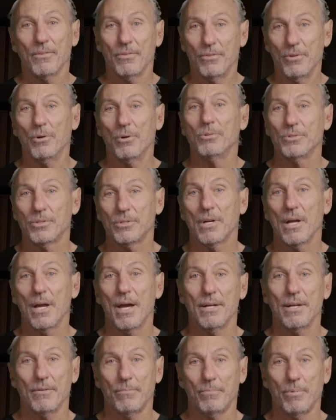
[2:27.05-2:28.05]
those
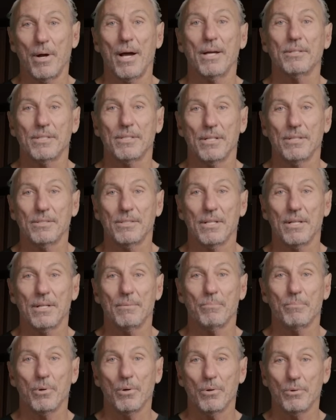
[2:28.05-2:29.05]
kind of processing
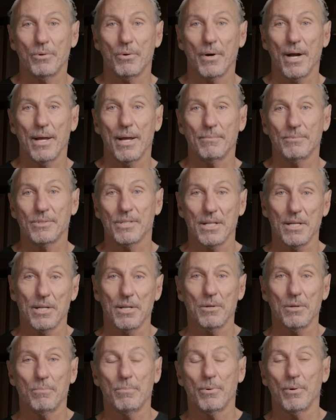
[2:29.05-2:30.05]
programs,
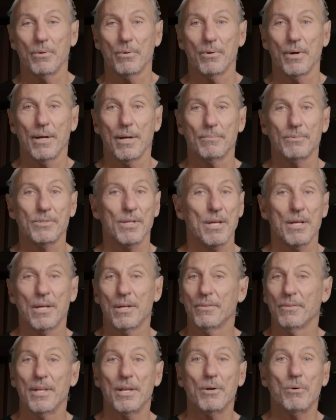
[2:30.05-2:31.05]
EQ programs,
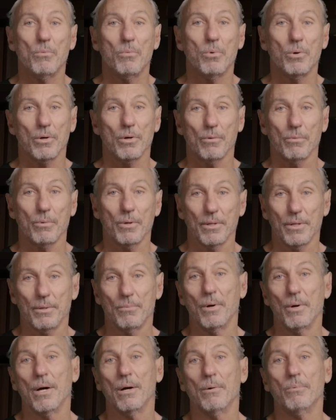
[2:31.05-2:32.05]
they don't work really
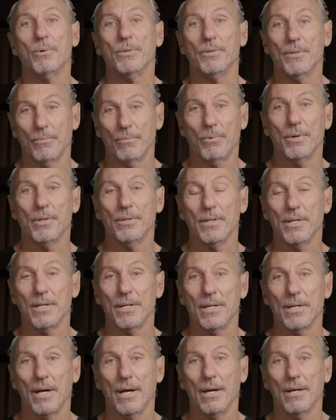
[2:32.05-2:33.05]
well when
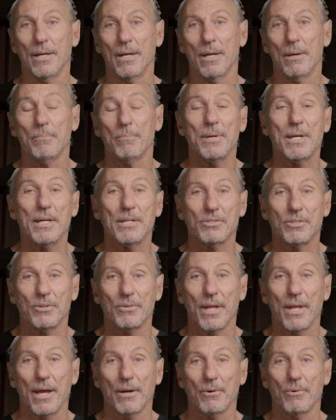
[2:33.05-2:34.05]
the peaks
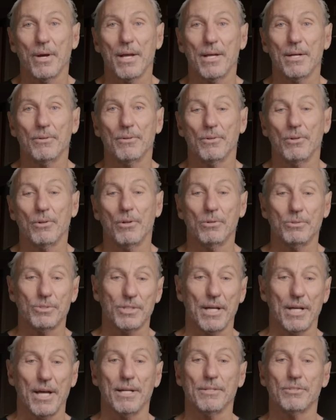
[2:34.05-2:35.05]
are that great on the low
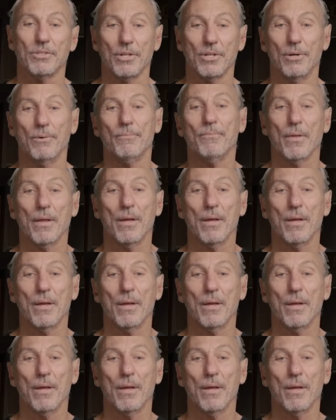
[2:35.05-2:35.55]
side. So